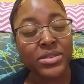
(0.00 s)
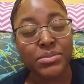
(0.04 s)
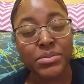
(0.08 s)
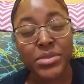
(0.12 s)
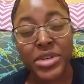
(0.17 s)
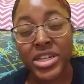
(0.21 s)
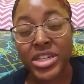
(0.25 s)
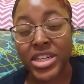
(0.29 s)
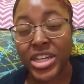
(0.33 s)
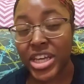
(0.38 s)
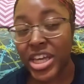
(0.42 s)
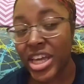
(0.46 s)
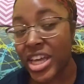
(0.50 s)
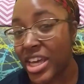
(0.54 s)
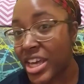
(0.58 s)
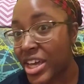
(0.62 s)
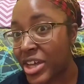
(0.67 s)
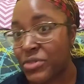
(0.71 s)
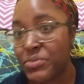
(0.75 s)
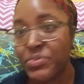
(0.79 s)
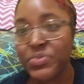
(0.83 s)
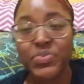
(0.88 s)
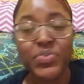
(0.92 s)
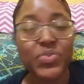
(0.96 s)
me, and the
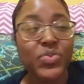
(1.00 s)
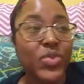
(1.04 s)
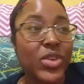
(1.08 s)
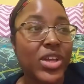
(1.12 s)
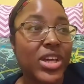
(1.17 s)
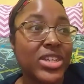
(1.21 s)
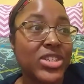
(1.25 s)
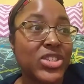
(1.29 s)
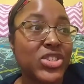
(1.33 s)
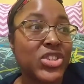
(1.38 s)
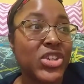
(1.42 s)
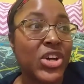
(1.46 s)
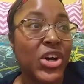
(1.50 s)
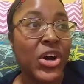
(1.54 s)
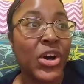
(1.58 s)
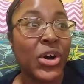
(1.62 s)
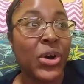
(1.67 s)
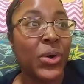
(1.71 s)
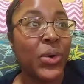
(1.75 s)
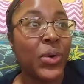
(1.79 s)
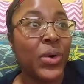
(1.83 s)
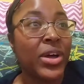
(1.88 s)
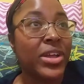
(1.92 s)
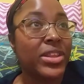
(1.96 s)
kid. And
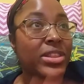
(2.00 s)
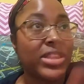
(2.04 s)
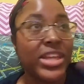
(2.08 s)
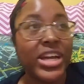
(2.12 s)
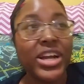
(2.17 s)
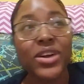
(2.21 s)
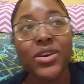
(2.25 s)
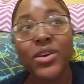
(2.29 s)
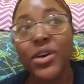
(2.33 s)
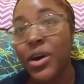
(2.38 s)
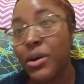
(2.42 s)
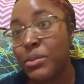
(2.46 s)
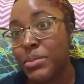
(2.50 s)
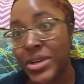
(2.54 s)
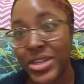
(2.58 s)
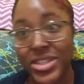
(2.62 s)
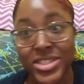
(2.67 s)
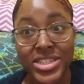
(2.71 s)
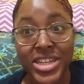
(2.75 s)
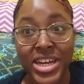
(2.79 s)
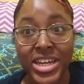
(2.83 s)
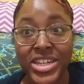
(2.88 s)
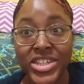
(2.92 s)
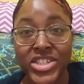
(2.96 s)
so they're all
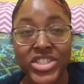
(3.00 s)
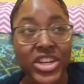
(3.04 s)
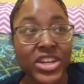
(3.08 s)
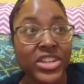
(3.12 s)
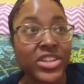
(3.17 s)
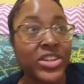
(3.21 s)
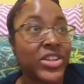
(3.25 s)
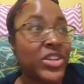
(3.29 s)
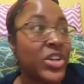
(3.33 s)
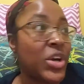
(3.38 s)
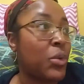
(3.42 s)
pissed at each other.